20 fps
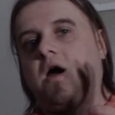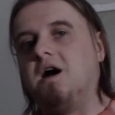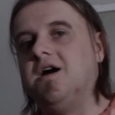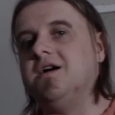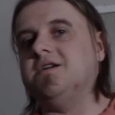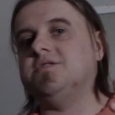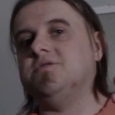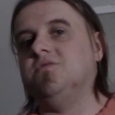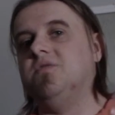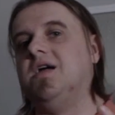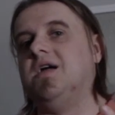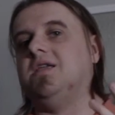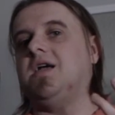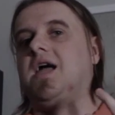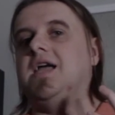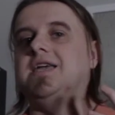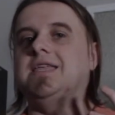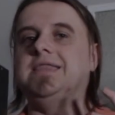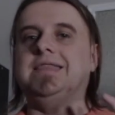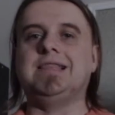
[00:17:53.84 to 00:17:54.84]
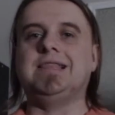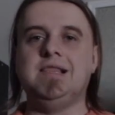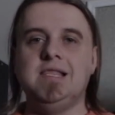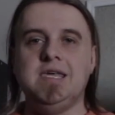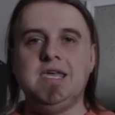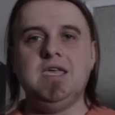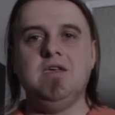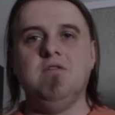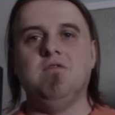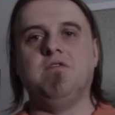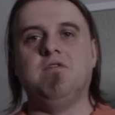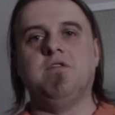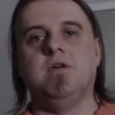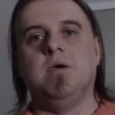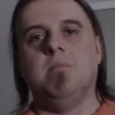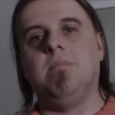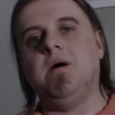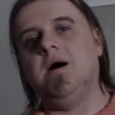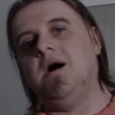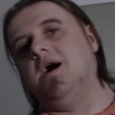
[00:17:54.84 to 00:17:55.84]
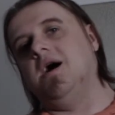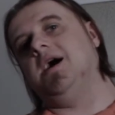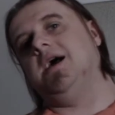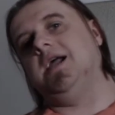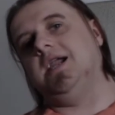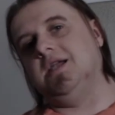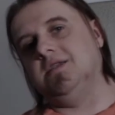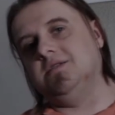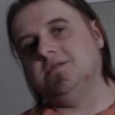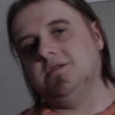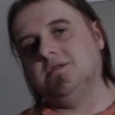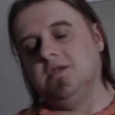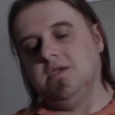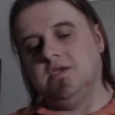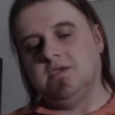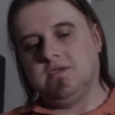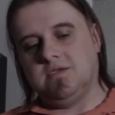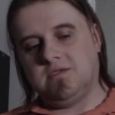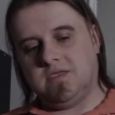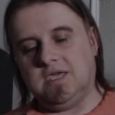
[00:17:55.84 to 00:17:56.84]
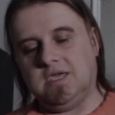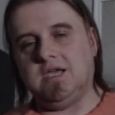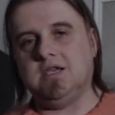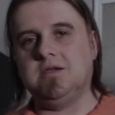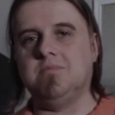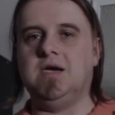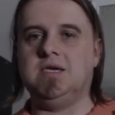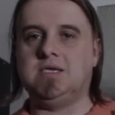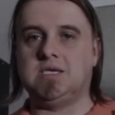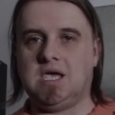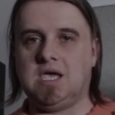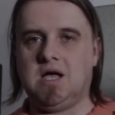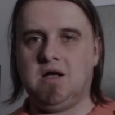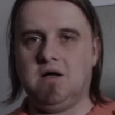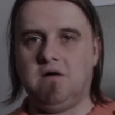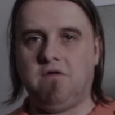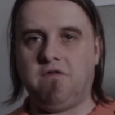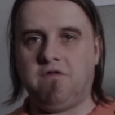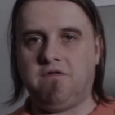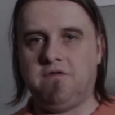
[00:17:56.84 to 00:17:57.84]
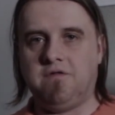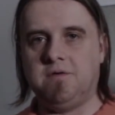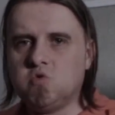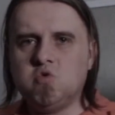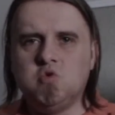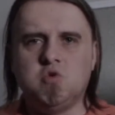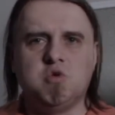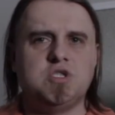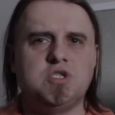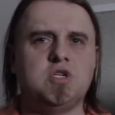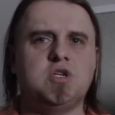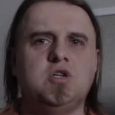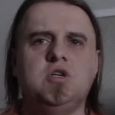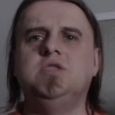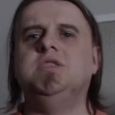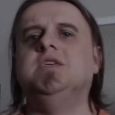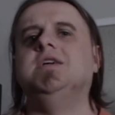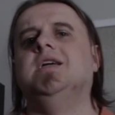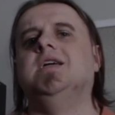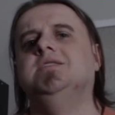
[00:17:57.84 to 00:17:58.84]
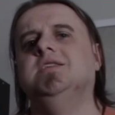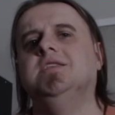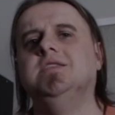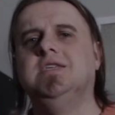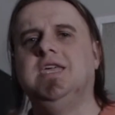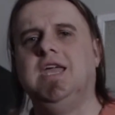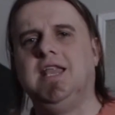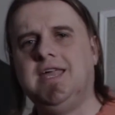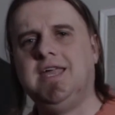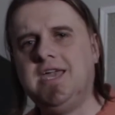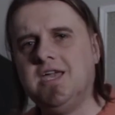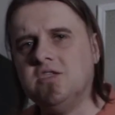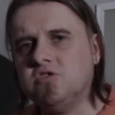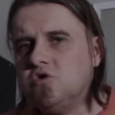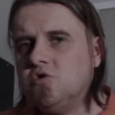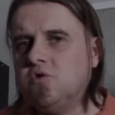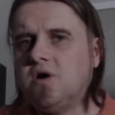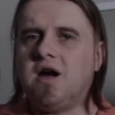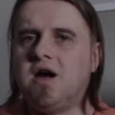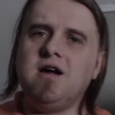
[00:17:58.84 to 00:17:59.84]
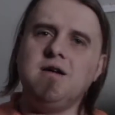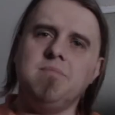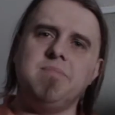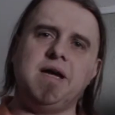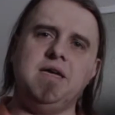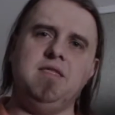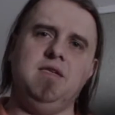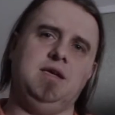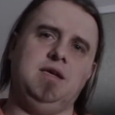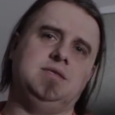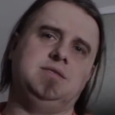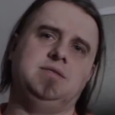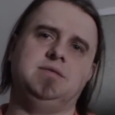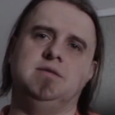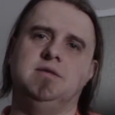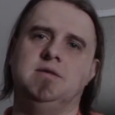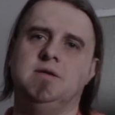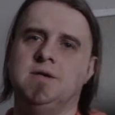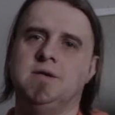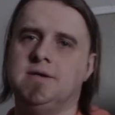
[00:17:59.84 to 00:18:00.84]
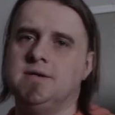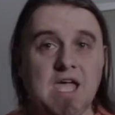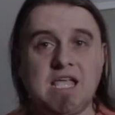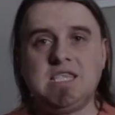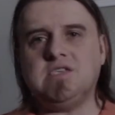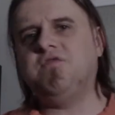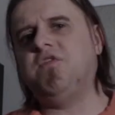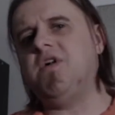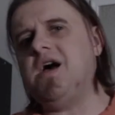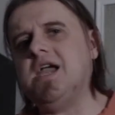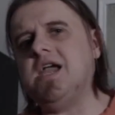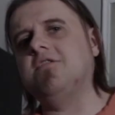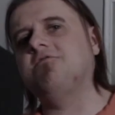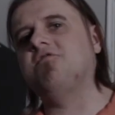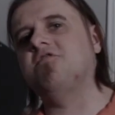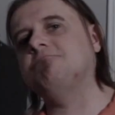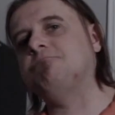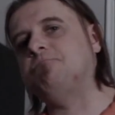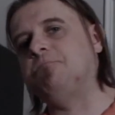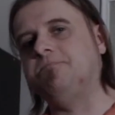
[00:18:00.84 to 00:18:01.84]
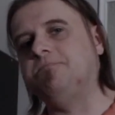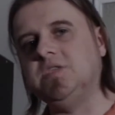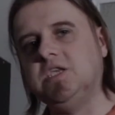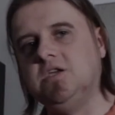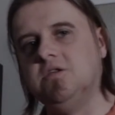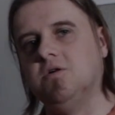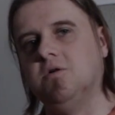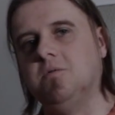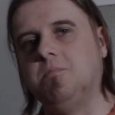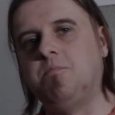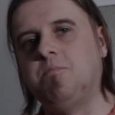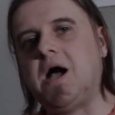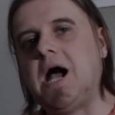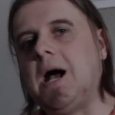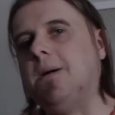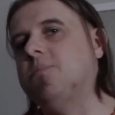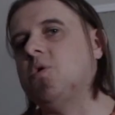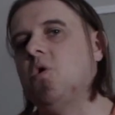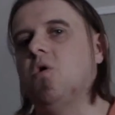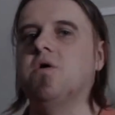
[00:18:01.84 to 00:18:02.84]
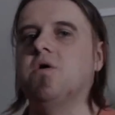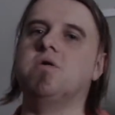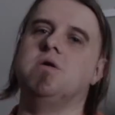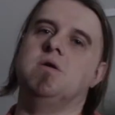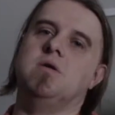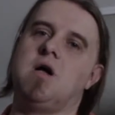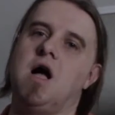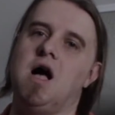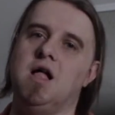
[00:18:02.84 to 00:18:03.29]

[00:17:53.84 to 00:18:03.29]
Art that I can leave behind thinking to myself, ooh, it's a good thing I didn't get hit too hard by this. That's fine for, you know, popcorn and